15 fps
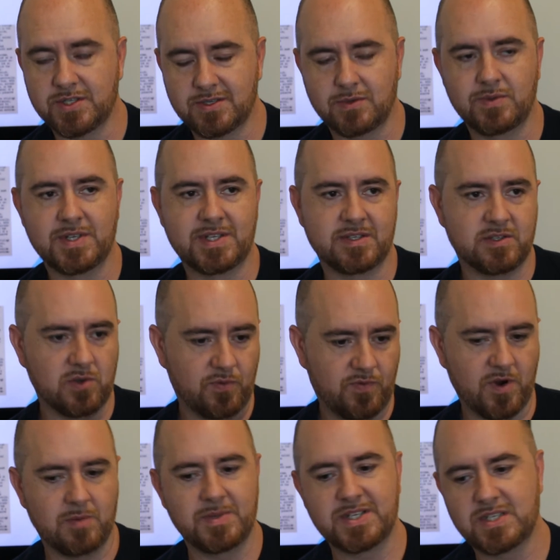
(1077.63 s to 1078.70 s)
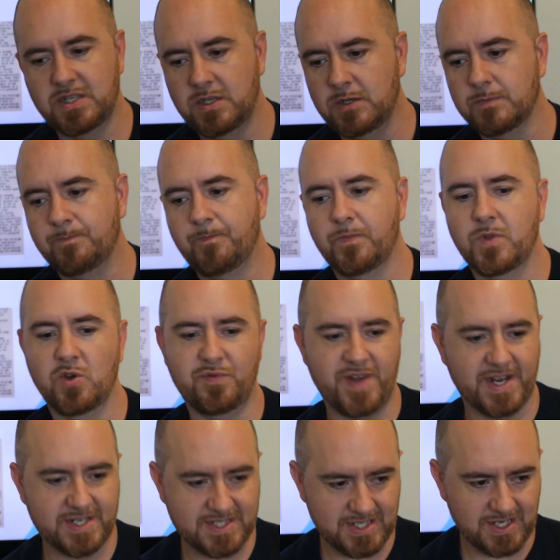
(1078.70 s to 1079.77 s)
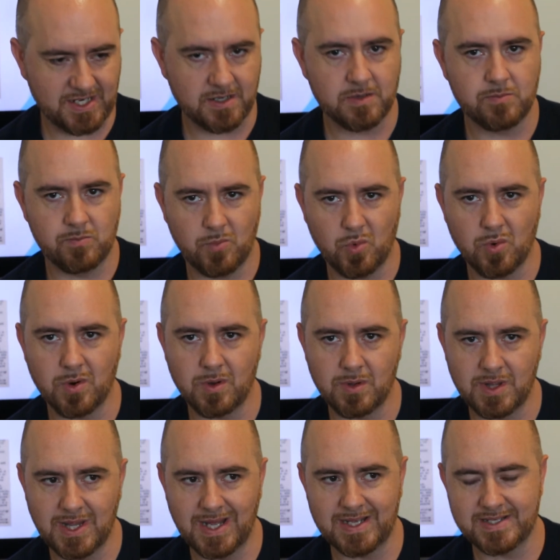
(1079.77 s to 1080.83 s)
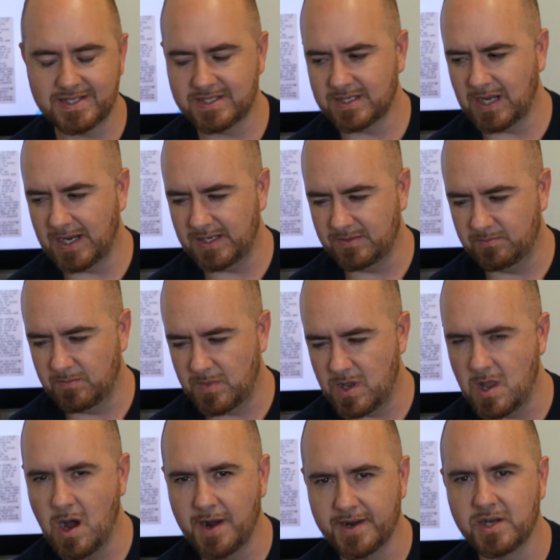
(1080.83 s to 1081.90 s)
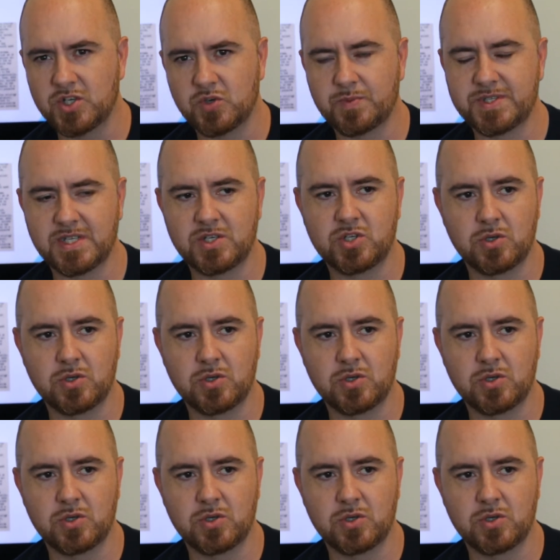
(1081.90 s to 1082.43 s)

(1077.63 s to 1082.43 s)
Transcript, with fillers: So, this is no pharmacy, no vaccine, more or less. I'm not 100%